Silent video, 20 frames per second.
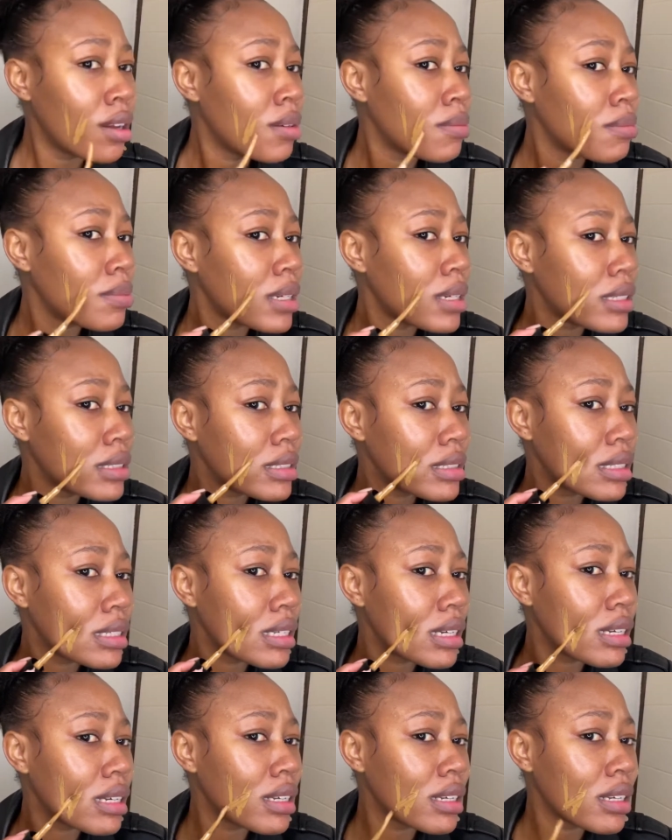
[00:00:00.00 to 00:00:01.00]
My
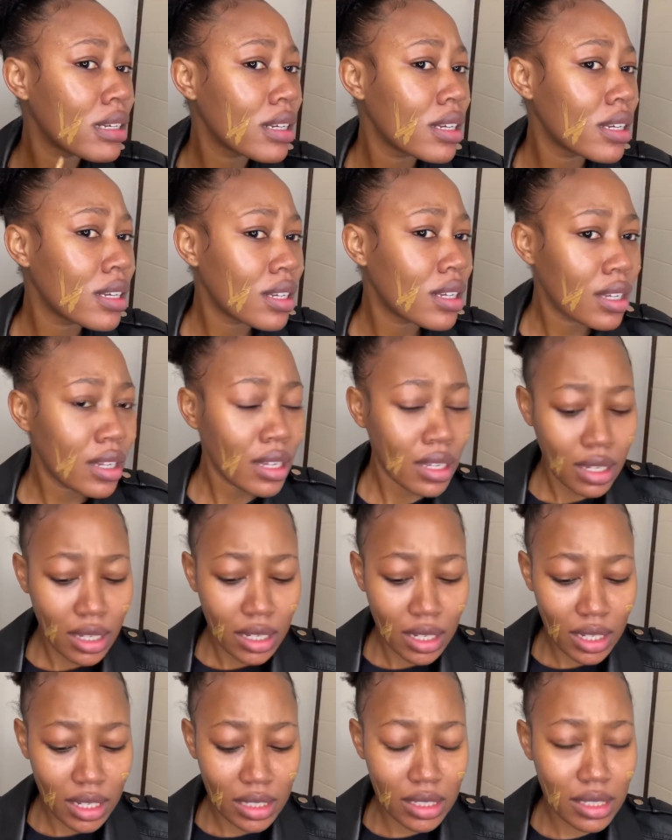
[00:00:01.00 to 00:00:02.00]
dear.
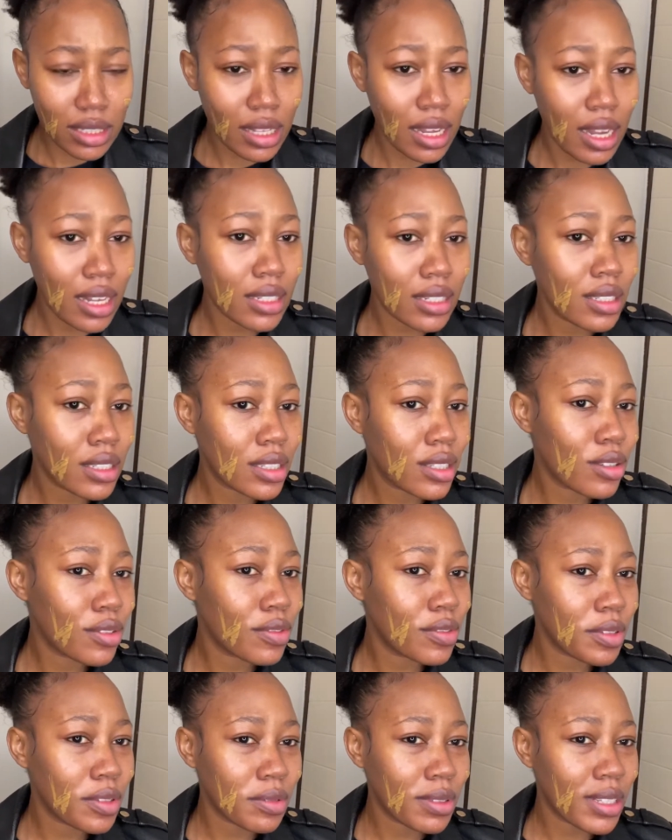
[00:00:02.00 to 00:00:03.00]
It's the undertone
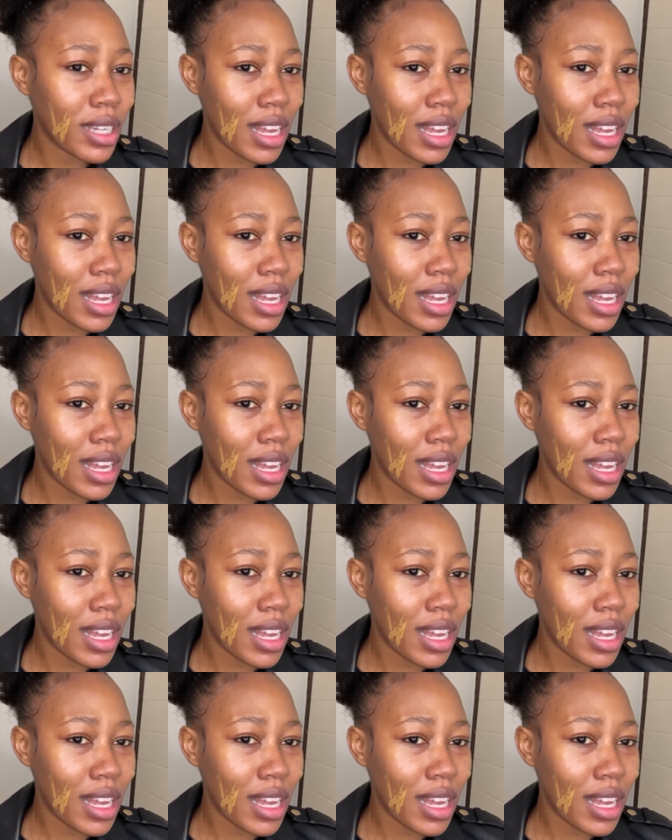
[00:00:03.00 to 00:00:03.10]
for me.